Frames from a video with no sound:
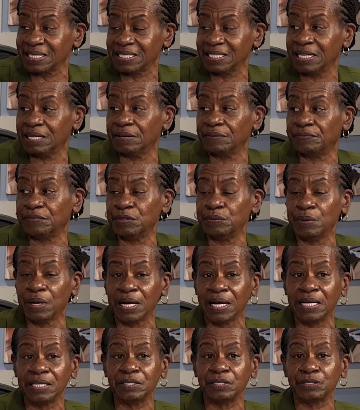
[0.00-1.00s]
Now, if you were
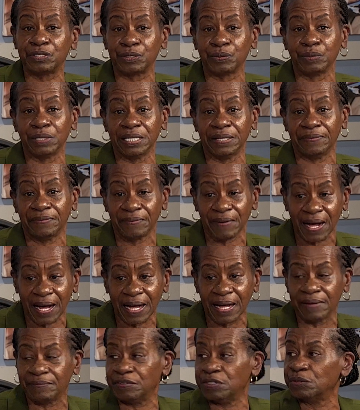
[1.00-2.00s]
under
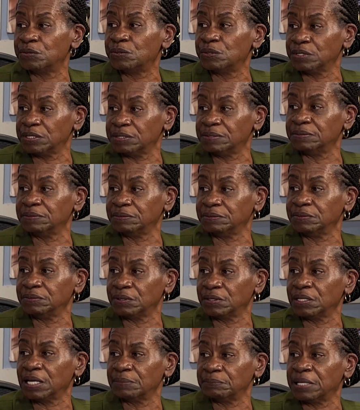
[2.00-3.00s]
25, you couldn't
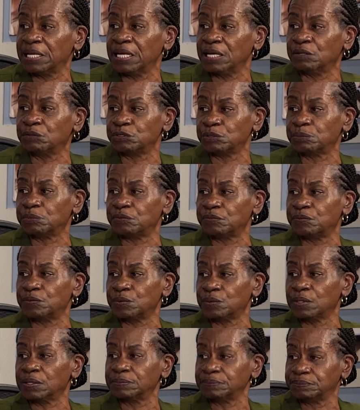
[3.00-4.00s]
be eligible for
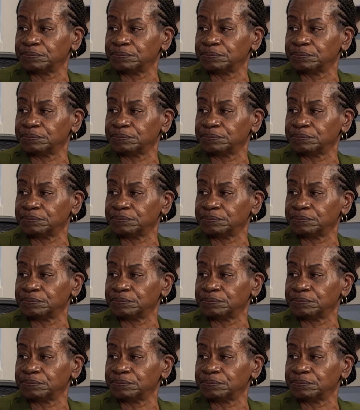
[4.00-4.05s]
it.